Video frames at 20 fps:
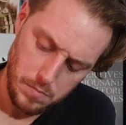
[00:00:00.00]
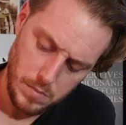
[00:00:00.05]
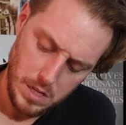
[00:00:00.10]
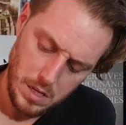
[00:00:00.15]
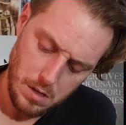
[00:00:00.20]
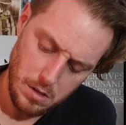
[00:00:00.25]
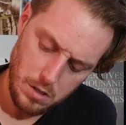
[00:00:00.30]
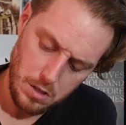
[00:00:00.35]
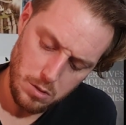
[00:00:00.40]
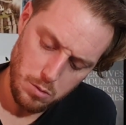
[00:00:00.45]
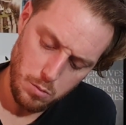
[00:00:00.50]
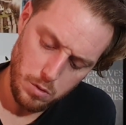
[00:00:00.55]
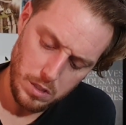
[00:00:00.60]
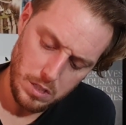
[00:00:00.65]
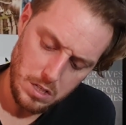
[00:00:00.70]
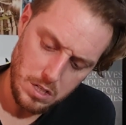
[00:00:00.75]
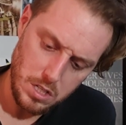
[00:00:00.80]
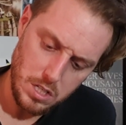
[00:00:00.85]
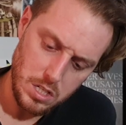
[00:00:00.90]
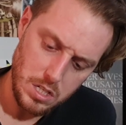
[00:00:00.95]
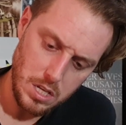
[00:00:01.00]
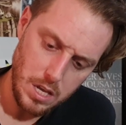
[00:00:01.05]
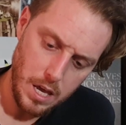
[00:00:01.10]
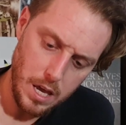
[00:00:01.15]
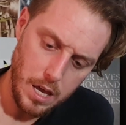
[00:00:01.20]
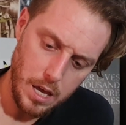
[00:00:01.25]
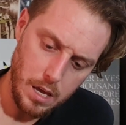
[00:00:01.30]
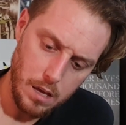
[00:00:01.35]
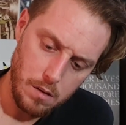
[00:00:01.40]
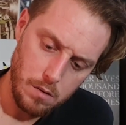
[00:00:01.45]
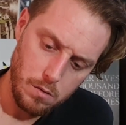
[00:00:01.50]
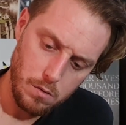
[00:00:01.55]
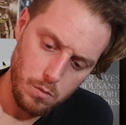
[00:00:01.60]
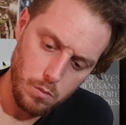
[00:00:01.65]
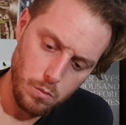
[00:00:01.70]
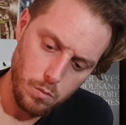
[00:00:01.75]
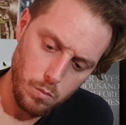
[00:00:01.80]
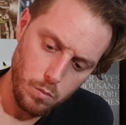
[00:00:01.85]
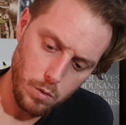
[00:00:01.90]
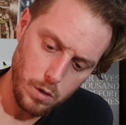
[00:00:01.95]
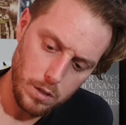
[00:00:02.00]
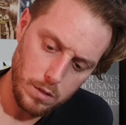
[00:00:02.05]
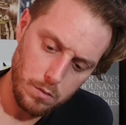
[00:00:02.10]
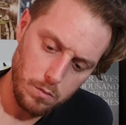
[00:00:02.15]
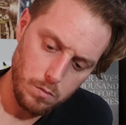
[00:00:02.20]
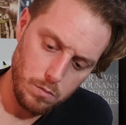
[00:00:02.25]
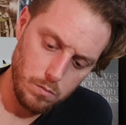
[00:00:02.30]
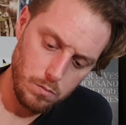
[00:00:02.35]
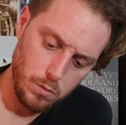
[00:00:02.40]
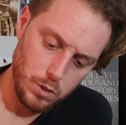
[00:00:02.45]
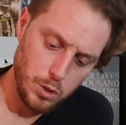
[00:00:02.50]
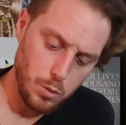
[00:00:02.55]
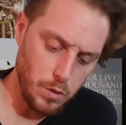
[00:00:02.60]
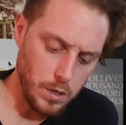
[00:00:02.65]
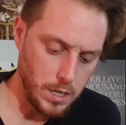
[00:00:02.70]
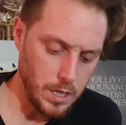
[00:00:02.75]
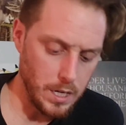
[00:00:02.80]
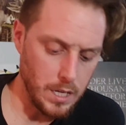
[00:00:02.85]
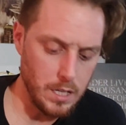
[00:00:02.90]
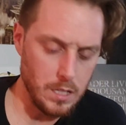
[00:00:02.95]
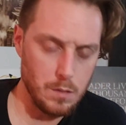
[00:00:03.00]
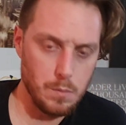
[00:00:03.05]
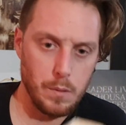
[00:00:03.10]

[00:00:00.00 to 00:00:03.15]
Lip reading: it doesn't really say which one it is,